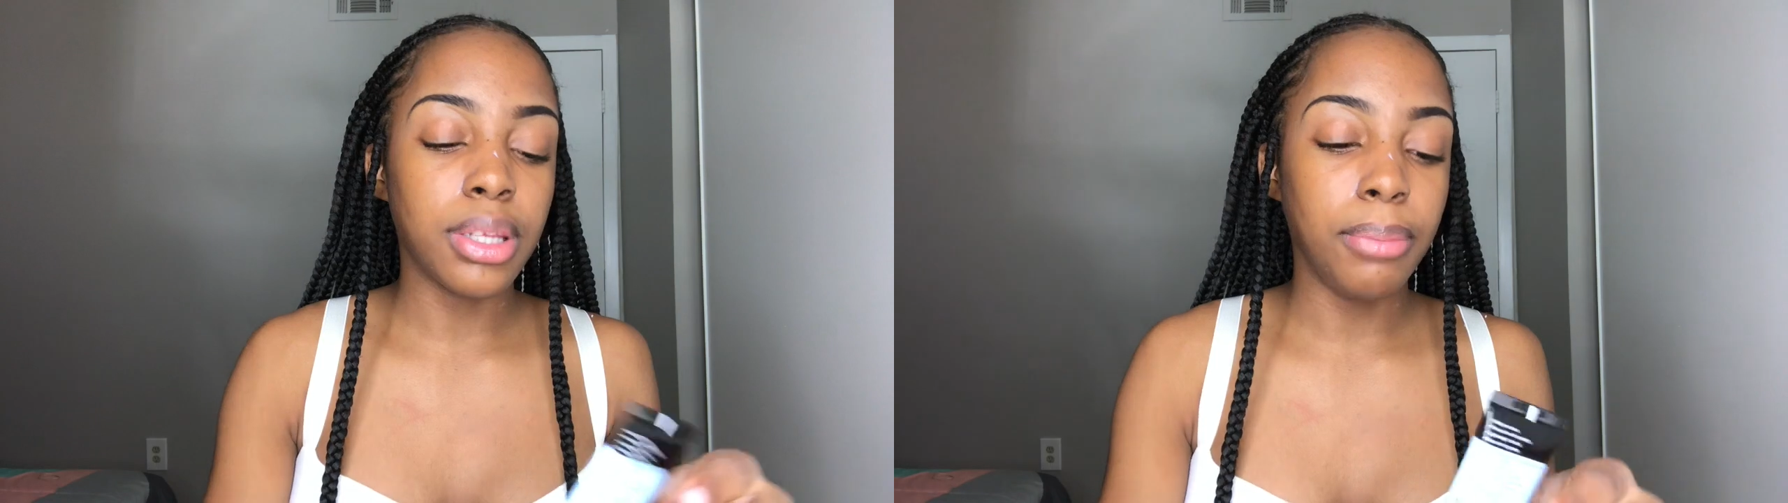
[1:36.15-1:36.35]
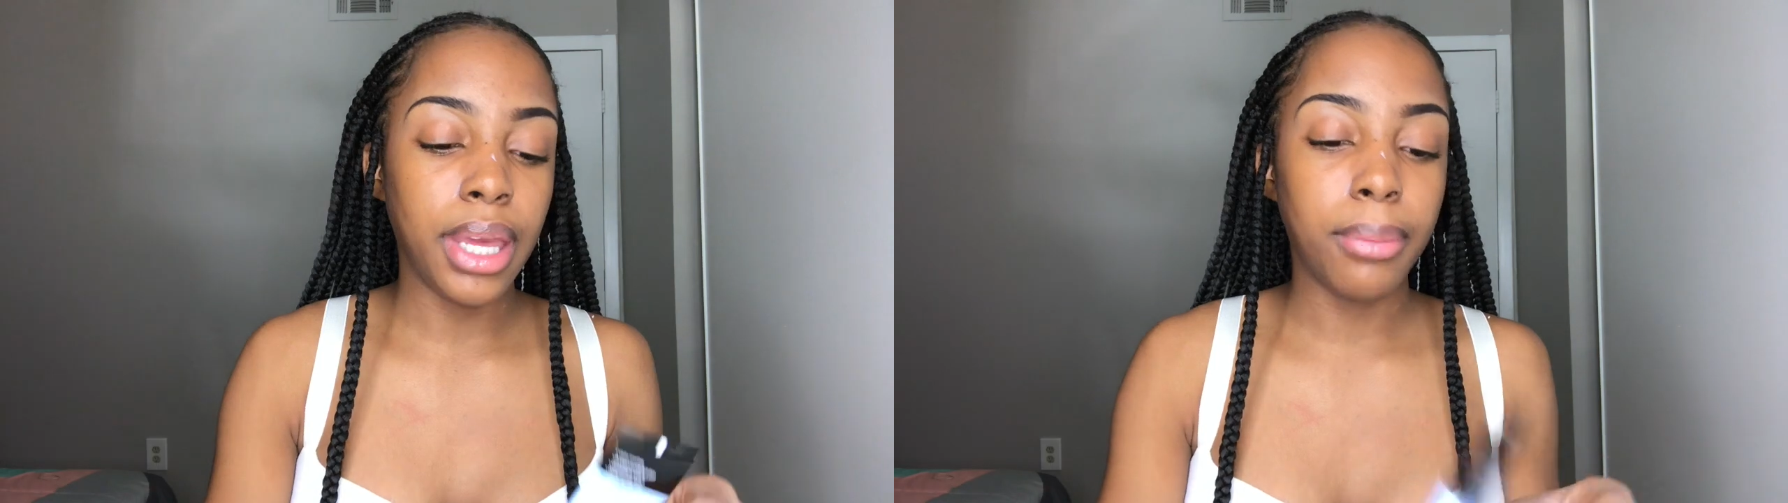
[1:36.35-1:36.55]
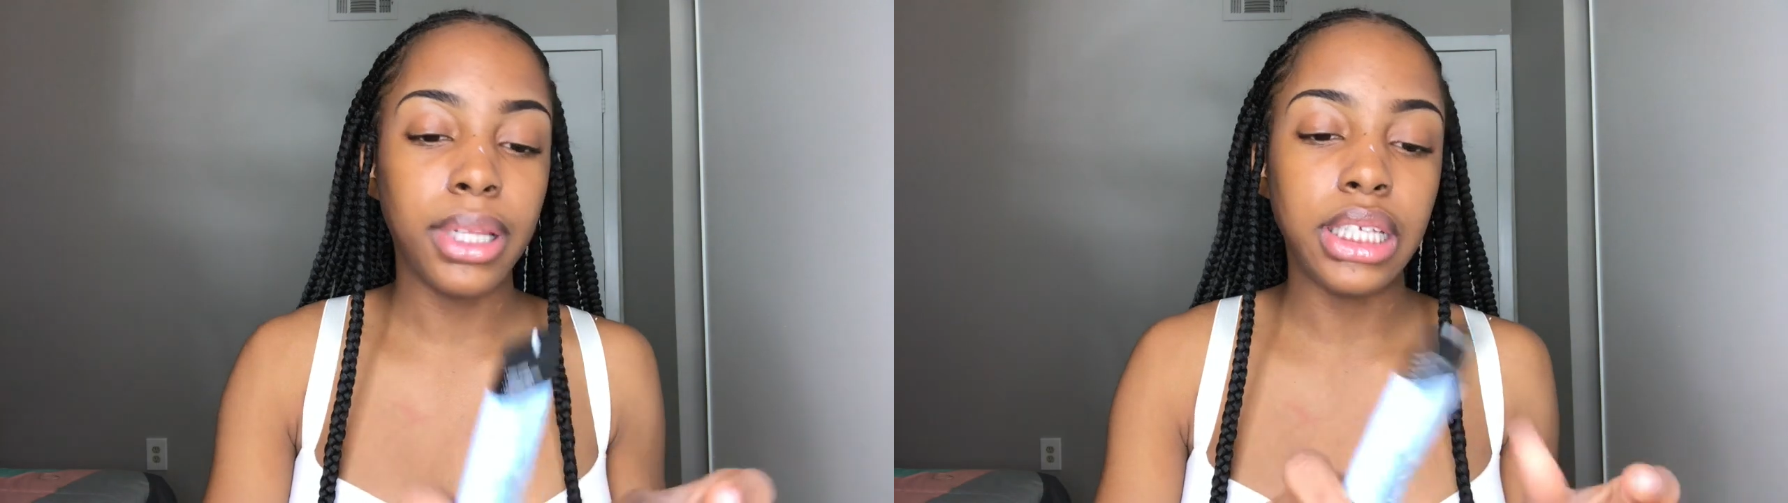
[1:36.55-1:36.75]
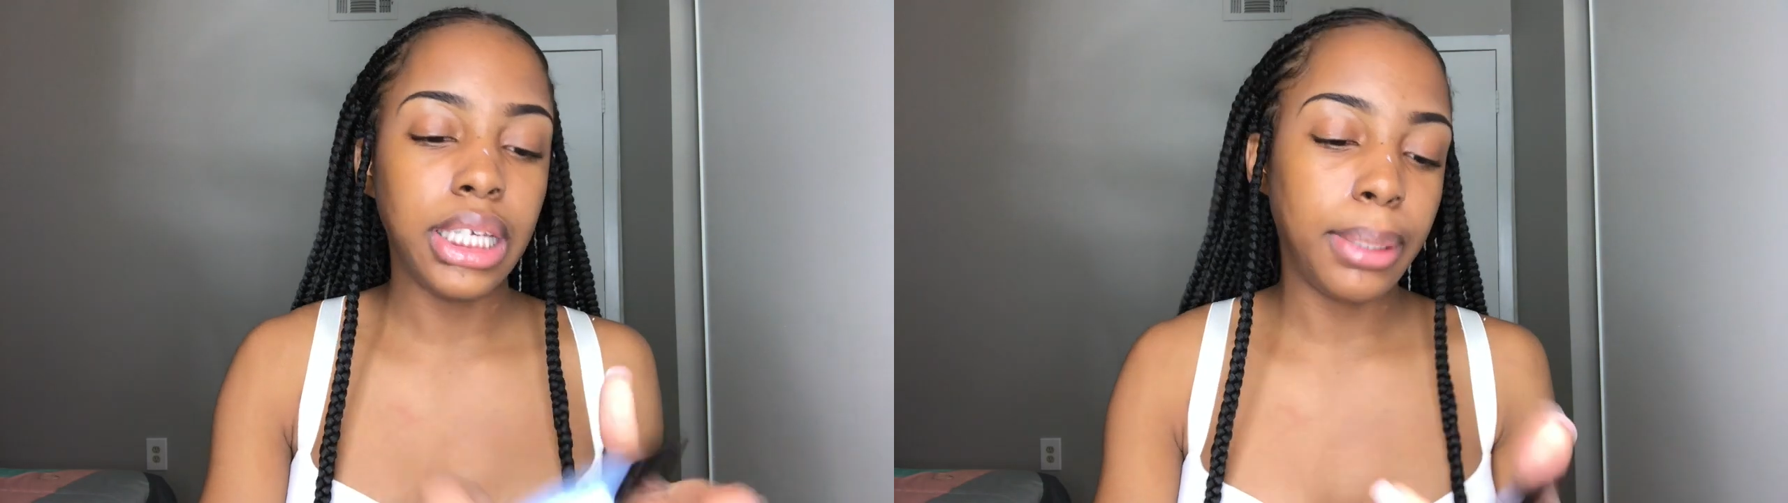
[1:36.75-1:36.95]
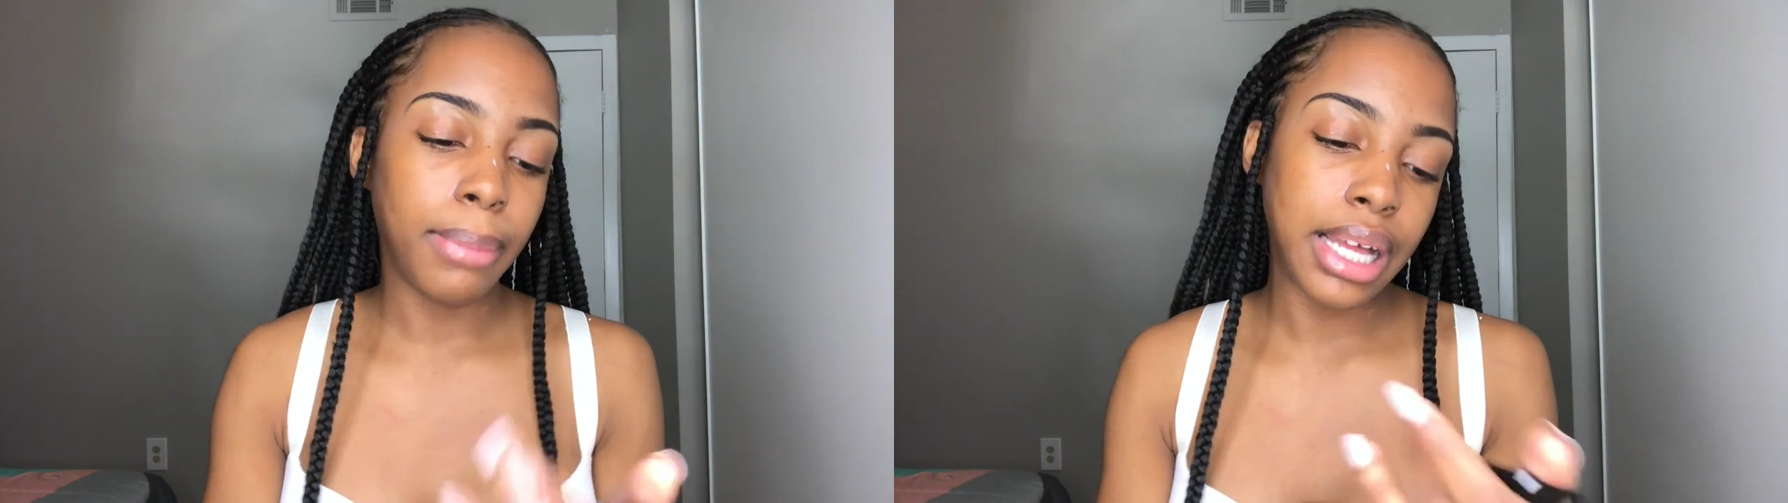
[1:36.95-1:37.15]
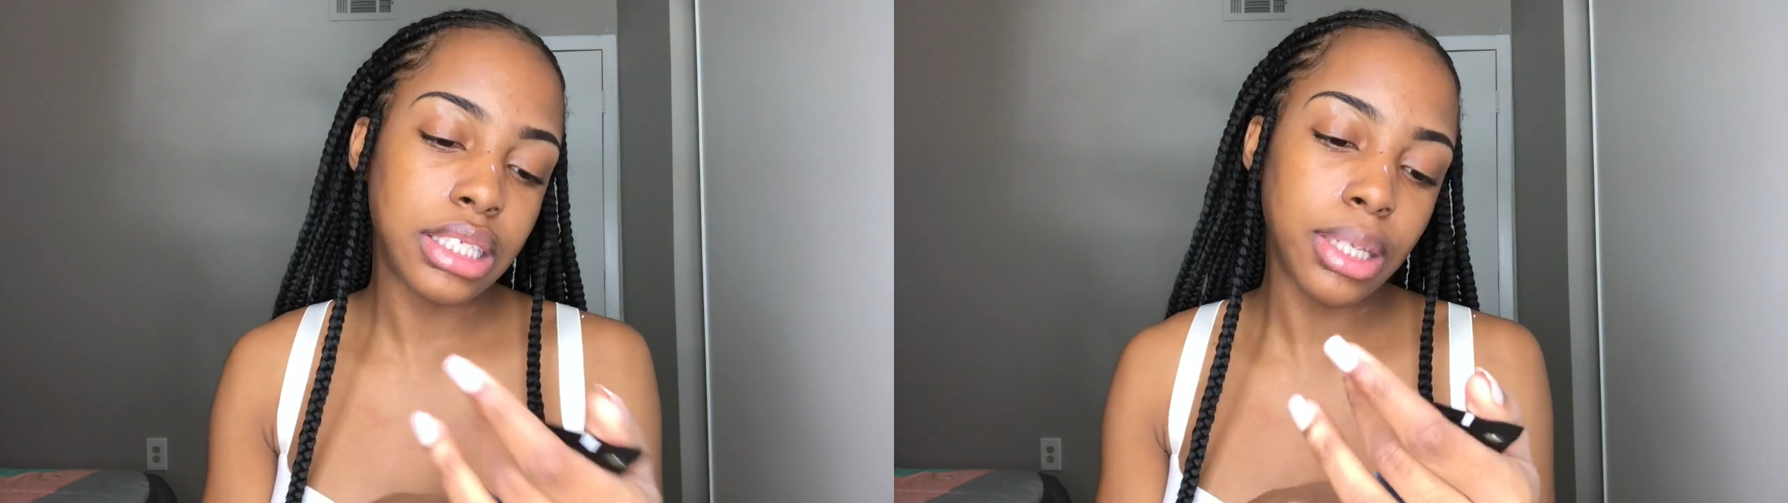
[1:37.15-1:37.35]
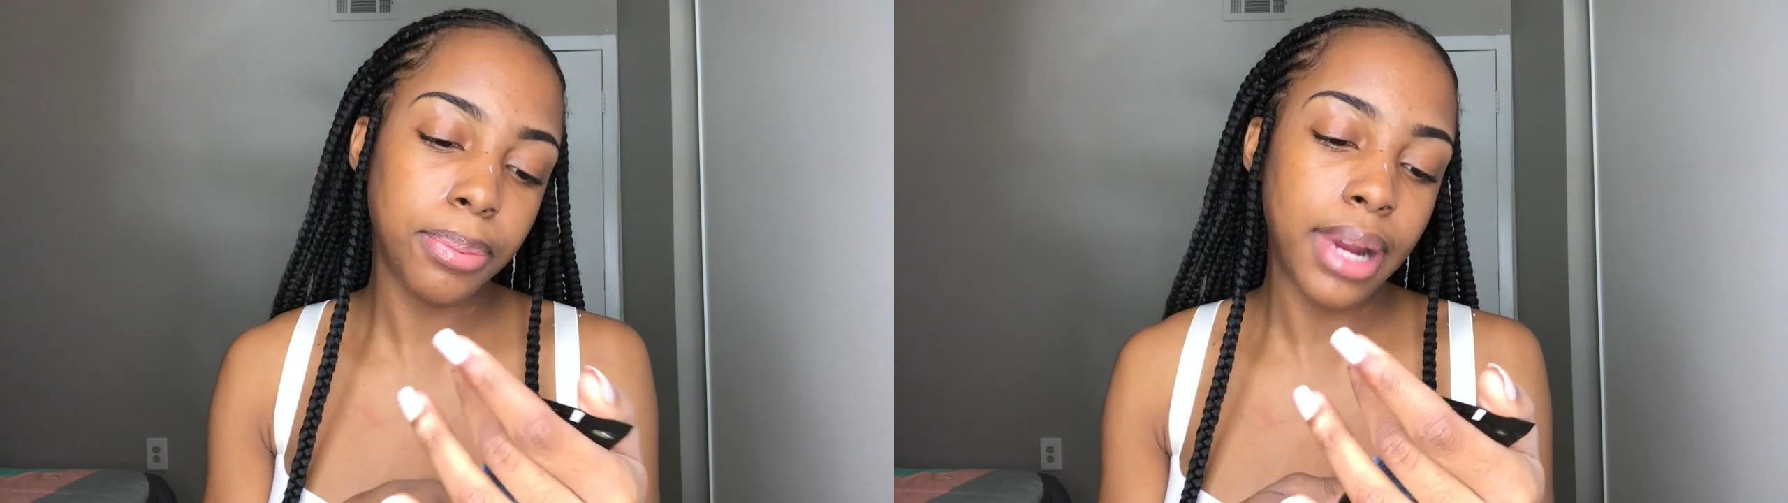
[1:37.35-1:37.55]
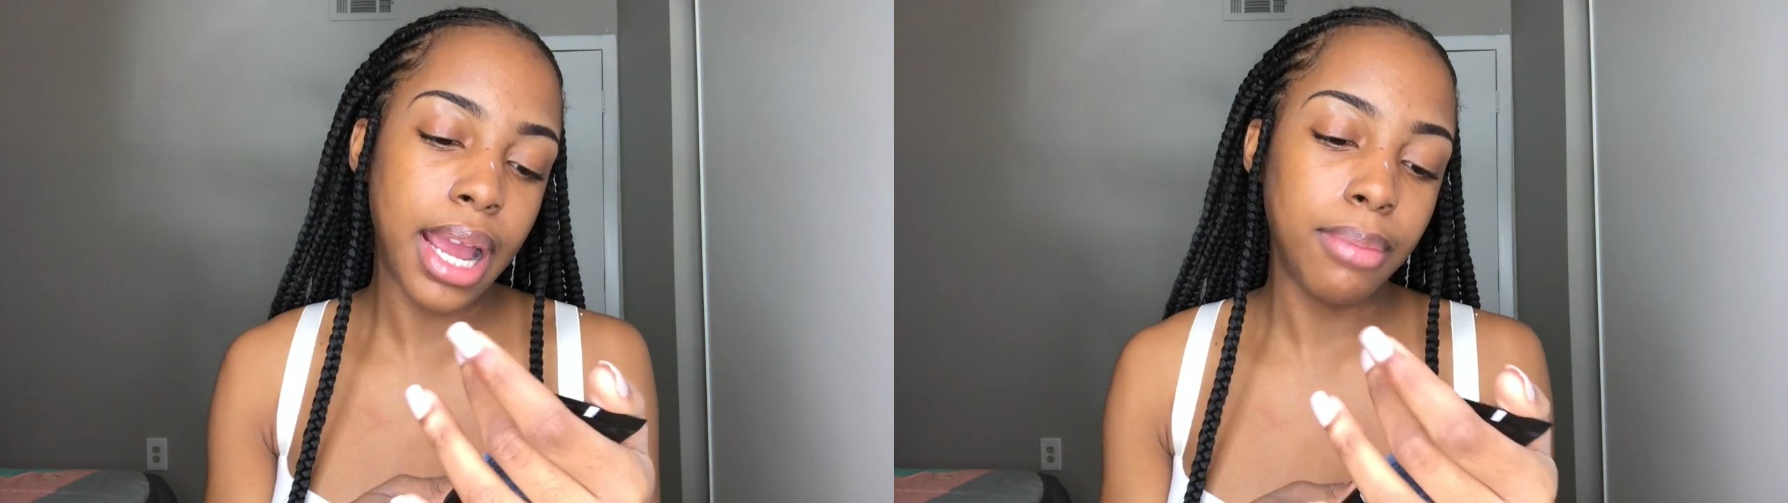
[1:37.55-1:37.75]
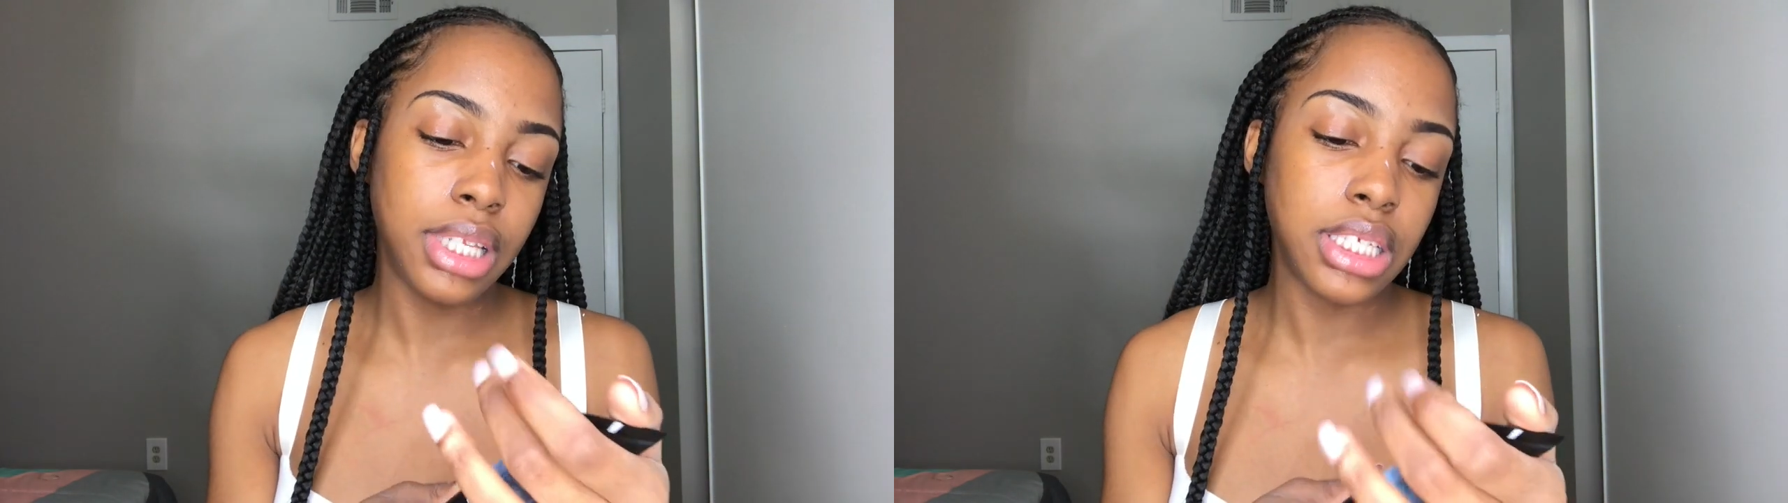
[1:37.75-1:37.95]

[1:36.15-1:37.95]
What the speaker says: the Maybelline Master Prime.